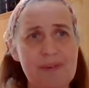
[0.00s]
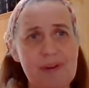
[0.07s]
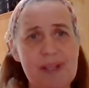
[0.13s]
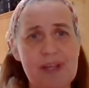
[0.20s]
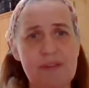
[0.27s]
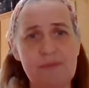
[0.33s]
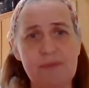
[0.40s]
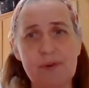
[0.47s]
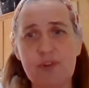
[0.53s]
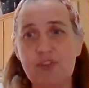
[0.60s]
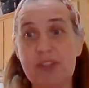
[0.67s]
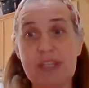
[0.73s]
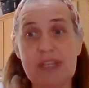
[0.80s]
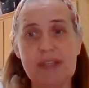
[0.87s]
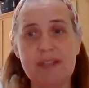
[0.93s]
And
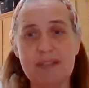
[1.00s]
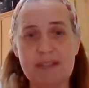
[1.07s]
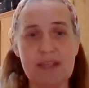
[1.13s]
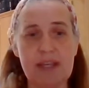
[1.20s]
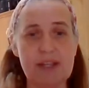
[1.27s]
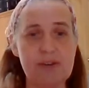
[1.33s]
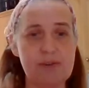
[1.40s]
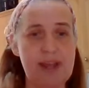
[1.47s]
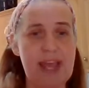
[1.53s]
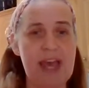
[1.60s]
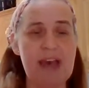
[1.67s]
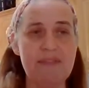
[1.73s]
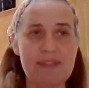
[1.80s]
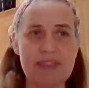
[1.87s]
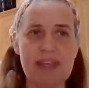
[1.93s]
unfortunately, since I don't
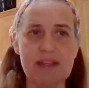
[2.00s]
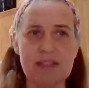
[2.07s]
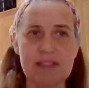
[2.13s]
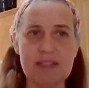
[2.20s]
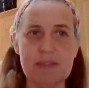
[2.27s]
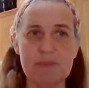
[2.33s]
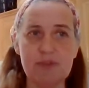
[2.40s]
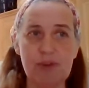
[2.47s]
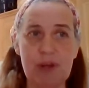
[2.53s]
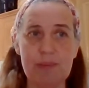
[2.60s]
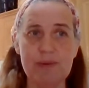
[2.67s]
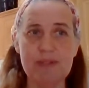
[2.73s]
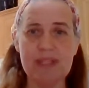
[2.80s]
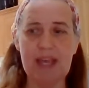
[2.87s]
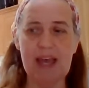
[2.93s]
have 1,000 subscribers,